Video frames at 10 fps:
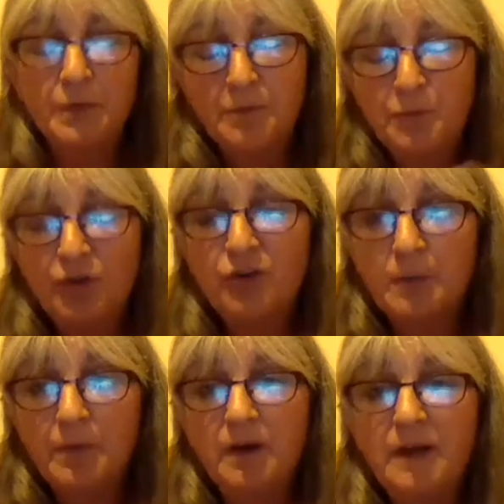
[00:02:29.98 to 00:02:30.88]

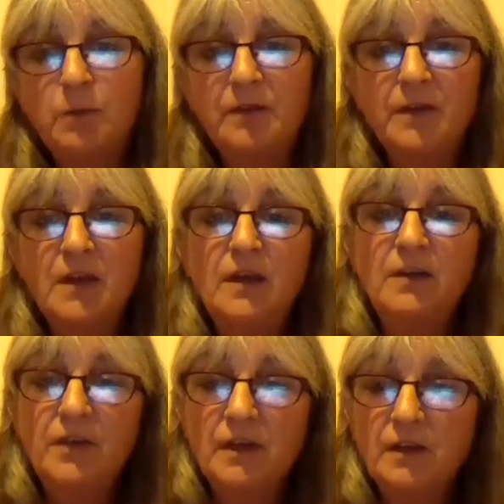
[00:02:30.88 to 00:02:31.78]
preoccupied with
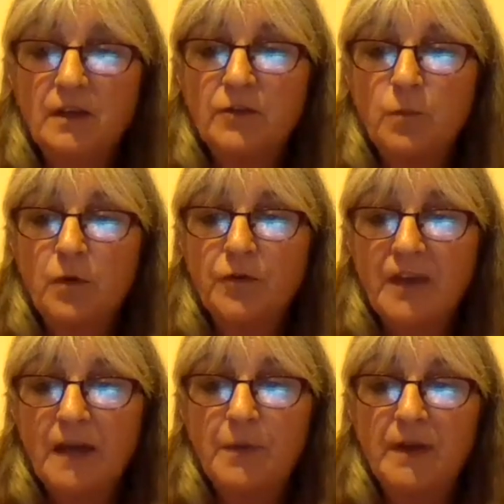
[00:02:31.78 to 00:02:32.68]
figures and what's
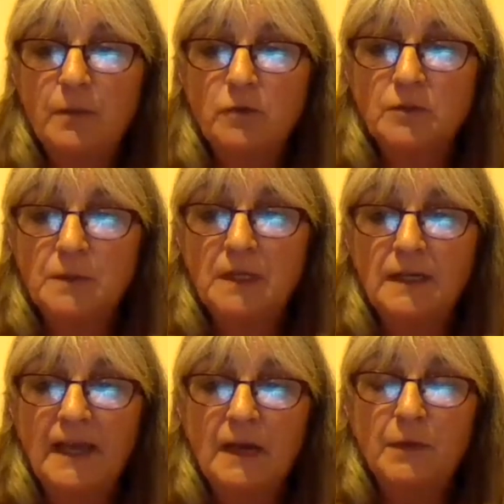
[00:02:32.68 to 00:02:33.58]
happening, what's
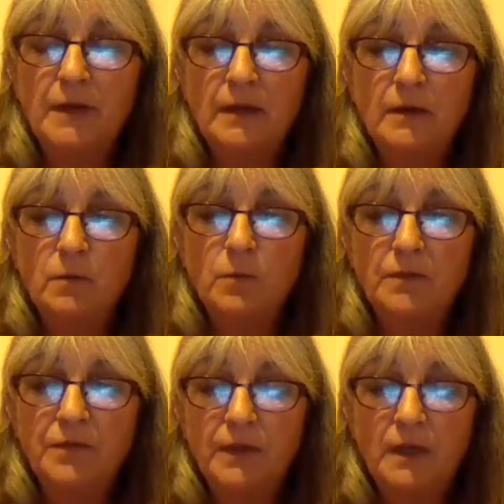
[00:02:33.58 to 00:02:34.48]
particularly happening with
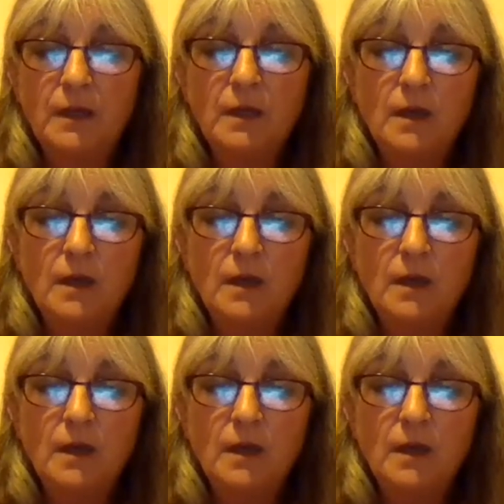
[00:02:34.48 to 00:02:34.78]
the